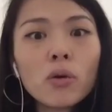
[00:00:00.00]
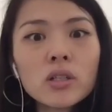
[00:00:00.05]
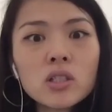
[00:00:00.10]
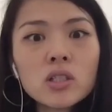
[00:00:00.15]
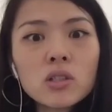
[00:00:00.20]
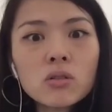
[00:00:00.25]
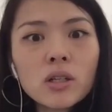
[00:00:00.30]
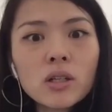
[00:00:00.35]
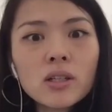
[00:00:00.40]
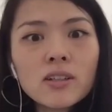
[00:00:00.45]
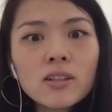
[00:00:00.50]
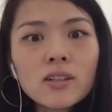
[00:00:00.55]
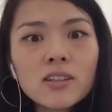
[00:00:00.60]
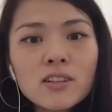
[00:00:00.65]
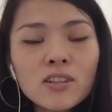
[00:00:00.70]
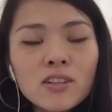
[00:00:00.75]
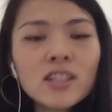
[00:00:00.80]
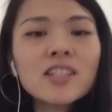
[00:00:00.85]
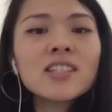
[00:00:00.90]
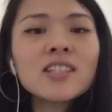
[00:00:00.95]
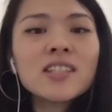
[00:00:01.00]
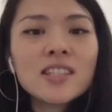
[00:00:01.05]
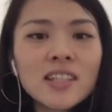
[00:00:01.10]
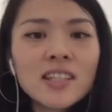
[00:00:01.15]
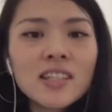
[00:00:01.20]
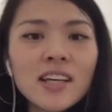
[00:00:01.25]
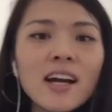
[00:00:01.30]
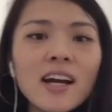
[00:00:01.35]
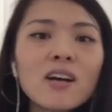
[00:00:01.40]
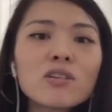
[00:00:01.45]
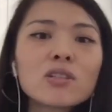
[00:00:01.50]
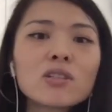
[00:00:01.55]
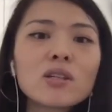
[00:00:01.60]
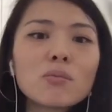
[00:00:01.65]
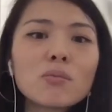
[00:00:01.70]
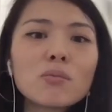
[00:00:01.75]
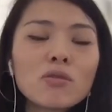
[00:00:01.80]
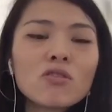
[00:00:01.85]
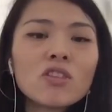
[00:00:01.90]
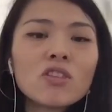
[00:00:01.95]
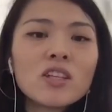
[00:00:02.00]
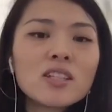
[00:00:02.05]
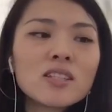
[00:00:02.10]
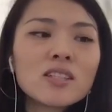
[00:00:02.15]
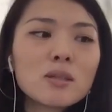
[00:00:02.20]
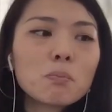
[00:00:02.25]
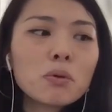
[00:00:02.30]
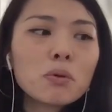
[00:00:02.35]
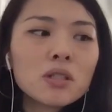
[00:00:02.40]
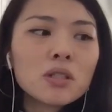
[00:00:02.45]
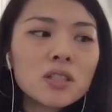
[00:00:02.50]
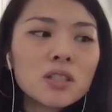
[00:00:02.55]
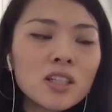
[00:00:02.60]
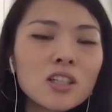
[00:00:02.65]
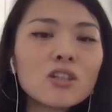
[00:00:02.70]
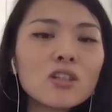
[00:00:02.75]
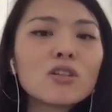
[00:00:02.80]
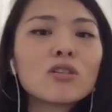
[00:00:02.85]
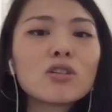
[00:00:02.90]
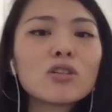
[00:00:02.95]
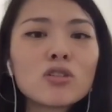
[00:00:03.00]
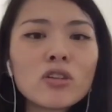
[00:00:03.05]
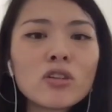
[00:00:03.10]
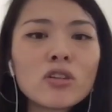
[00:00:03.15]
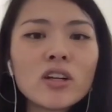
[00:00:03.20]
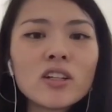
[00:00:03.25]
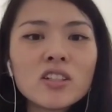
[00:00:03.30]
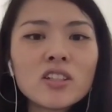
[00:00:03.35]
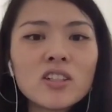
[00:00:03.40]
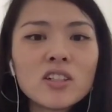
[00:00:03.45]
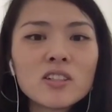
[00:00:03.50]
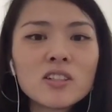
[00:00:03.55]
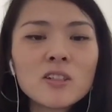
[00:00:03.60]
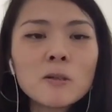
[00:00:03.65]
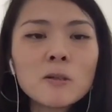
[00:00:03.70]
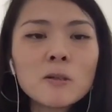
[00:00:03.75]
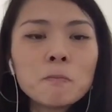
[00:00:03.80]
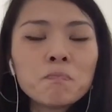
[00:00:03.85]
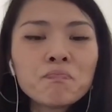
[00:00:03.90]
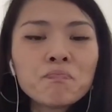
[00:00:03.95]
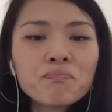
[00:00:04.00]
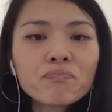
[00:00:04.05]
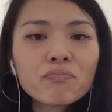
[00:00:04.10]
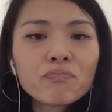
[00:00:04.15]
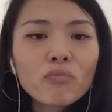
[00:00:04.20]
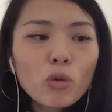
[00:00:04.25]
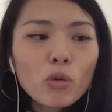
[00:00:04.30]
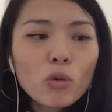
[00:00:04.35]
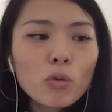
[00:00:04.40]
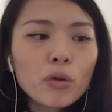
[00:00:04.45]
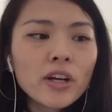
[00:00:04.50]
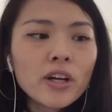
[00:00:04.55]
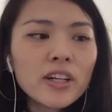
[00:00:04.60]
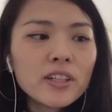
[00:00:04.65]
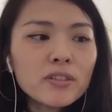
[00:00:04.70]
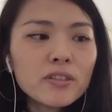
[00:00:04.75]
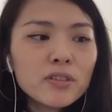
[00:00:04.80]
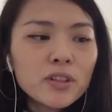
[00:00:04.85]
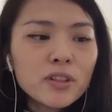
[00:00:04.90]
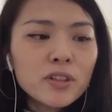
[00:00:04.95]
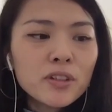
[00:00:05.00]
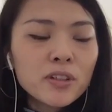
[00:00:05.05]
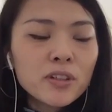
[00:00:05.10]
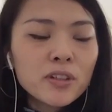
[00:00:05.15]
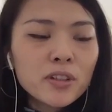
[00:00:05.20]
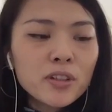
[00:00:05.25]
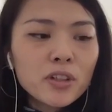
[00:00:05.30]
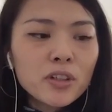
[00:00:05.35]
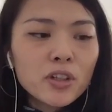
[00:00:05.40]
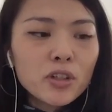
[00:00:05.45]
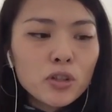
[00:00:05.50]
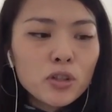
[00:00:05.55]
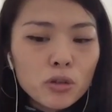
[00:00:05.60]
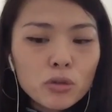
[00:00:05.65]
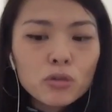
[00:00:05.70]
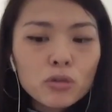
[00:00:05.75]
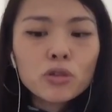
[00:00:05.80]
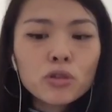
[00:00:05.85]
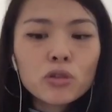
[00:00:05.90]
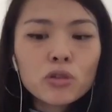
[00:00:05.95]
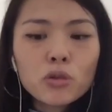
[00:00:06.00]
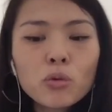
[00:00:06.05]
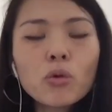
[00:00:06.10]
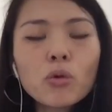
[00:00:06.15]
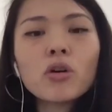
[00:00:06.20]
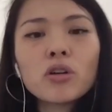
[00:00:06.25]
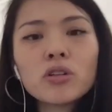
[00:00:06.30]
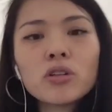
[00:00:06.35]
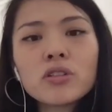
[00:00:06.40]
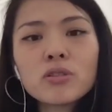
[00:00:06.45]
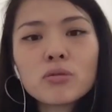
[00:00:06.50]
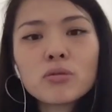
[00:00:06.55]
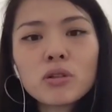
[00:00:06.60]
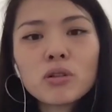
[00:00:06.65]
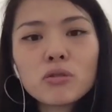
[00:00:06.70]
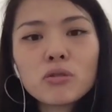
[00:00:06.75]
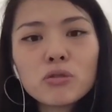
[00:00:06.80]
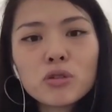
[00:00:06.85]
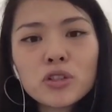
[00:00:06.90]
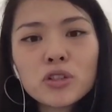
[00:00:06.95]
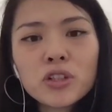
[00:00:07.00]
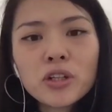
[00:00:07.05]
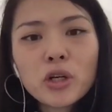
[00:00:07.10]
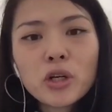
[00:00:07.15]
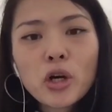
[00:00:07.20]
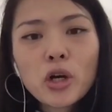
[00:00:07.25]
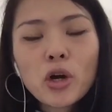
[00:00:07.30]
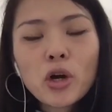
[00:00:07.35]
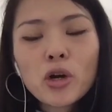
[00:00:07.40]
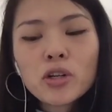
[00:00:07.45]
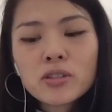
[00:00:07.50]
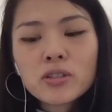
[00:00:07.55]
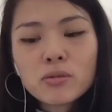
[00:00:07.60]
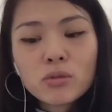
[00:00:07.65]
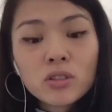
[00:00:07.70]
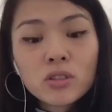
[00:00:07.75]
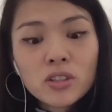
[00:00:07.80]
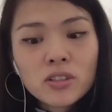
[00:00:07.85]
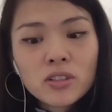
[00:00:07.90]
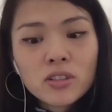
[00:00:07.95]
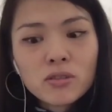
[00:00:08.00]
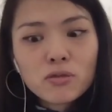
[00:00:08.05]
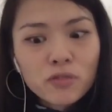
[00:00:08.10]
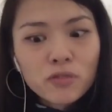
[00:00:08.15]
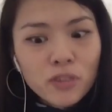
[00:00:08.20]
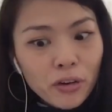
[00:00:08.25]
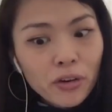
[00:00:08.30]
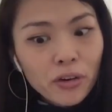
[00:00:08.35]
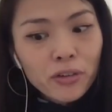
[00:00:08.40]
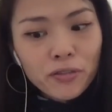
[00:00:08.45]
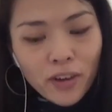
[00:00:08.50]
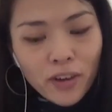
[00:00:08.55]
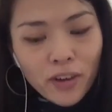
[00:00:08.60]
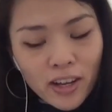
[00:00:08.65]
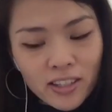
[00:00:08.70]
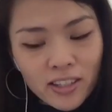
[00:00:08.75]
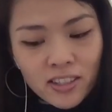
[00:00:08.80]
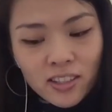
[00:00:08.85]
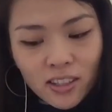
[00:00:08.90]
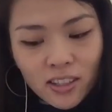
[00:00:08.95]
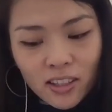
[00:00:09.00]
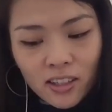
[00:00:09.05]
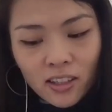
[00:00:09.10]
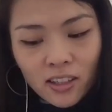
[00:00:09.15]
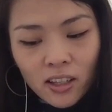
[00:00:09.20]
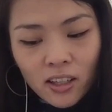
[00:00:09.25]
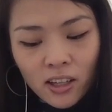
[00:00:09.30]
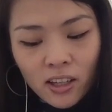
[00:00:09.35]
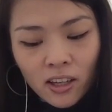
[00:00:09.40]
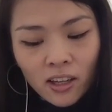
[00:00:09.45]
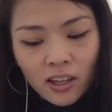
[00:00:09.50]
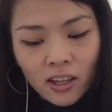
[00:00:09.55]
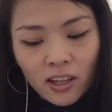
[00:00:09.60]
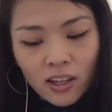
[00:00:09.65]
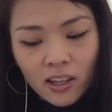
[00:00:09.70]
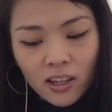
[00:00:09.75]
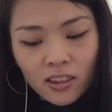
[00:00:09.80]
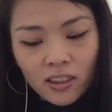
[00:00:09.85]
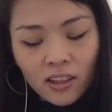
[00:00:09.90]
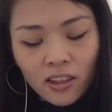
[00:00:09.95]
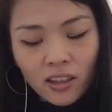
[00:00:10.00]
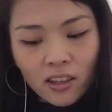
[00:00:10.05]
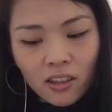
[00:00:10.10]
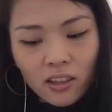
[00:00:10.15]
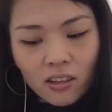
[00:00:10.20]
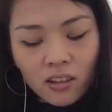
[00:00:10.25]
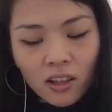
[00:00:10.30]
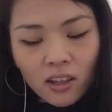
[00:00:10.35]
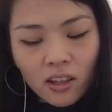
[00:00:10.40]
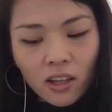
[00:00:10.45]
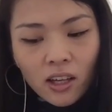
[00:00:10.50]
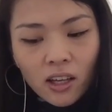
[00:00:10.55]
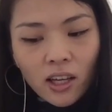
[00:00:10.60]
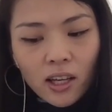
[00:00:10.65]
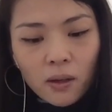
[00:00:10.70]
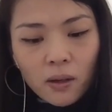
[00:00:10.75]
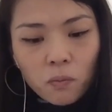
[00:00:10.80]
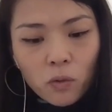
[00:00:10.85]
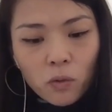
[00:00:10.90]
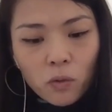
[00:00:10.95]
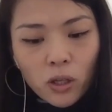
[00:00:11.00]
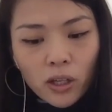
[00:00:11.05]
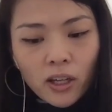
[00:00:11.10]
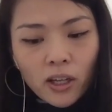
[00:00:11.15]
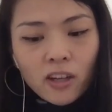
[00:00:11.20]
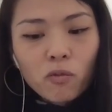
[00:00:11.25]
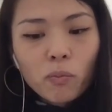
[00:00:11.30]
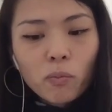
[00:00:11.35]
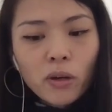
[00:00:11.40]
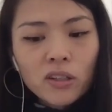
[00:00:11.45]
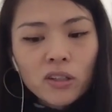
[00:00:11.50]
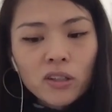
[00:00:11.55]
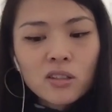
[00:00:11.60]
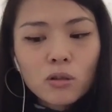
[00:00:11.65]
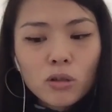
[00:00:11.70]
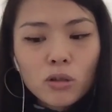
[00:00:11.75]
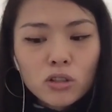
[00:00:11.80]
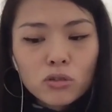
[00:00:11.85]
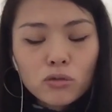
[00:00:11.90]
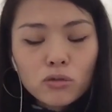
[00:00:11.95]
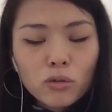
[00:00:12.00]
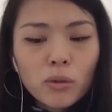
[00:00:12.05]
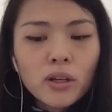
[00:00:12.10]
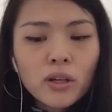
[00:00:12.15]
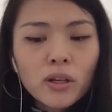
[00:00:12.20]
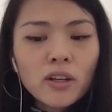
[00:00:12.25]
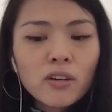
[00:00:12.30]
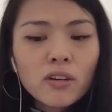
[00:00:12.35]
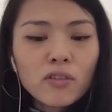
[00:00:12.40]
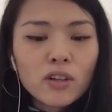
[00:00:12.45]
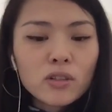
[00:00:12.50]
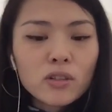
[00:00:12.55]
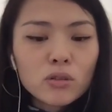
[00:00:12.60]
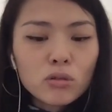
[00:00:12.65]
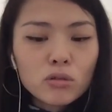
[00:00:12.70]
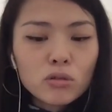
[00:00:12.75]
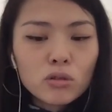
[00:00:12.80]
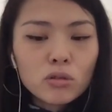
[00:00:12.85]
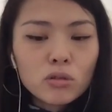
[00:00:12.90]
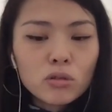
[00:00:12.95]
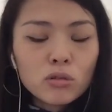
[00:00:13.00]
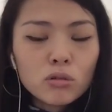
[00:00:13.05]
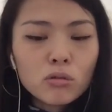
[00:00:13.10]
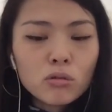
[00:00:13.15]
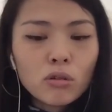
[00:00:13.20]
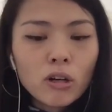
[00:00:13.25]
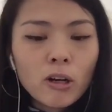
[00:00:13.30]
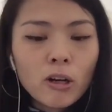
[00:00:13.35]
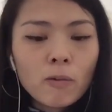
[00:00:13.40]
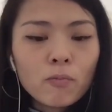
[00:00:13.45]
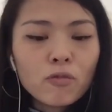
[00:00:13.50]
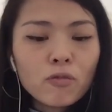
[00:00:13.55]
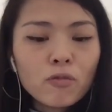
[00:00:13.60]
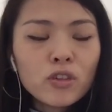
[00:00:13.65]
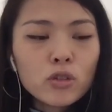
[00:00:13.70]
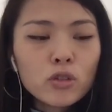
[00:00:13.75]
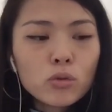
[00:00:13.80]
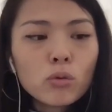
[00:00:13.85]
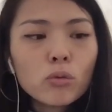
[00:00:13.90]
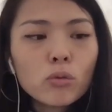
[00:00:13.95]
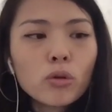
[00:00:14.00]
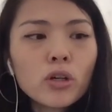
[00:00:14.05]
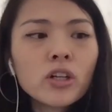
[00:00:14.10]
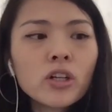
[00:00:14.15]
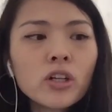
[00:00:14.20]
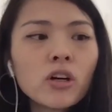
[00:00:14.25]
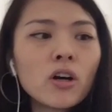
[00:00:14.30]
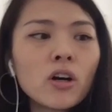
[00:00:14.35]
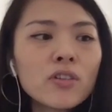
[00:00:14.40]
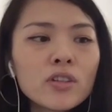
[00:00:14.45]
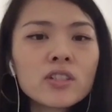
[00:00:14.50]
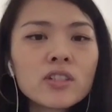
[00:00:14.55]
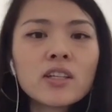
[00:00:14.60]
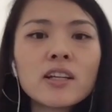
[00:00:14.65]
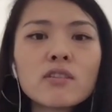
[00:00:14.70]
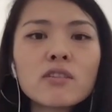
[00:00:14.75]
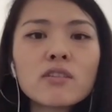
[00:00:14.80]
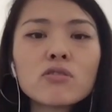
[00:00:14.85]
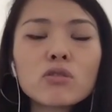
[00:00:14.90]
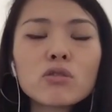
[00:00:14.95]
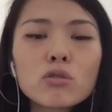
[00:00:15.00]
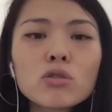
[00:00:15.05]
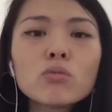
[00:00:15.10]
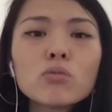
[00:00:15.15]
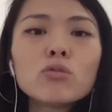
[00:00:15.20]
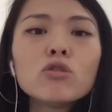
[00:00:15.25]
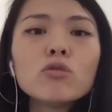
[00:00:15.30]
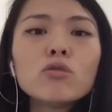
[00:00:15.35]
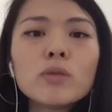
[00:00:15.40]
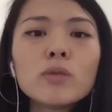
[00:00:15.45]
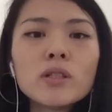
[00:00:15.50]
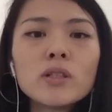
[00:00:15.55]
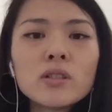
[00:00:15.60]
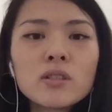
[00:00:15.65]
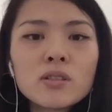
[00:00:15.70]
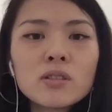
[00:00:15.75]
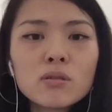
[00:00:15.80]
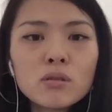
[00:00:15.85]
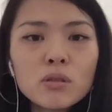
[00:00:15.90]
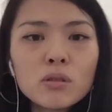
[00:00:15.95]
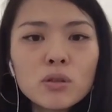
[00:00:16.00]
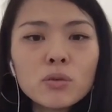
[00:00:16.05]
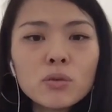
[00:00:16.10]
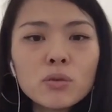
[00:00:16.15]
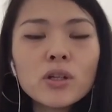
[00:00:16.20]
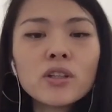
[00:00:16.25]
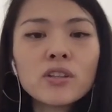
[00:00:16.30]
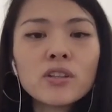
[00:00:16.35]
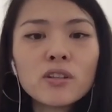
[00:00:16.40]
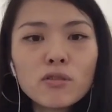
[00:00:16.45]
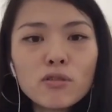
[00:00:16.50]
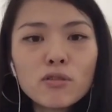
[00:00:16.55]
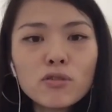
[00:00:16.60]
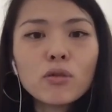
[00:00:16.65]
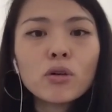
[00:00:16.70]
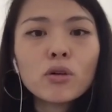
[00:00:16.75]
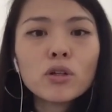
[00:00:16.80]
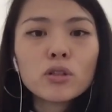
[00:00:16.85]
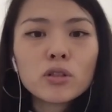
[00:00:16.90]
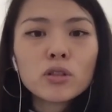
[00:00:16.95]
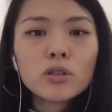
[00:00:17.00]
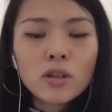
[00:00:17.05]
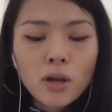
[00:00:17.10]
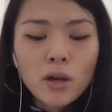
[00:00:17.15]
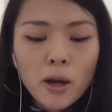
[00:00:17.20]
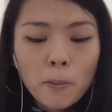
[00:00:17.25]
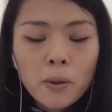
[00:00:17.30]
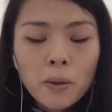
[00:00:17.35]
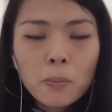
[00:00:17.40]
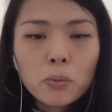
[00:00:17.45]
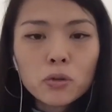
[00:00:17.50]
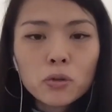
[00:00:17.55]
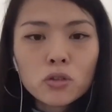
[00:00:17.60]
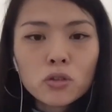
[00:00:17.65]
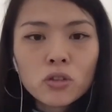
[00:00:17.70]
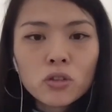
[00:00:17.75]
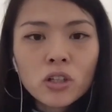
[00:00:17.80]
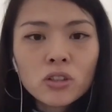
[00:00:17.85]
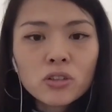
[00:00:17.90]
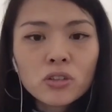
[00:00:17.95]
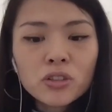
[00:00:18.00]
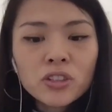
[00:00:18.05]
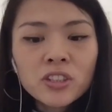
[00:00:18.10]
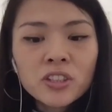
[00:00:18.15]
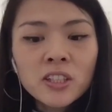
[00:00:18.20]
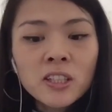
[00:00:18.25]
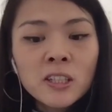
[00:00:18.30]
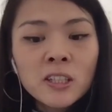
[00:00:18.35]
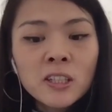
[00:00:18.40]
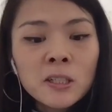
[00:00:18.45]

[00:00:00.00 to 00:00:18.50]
went to it, you can see how some of these particular strategies are kind of used towards the revolutionary cause, which is very fascinating. And I think it it kind of begs the question for many of us who do um, visual work on the side of social movements with and for uh, people's struggles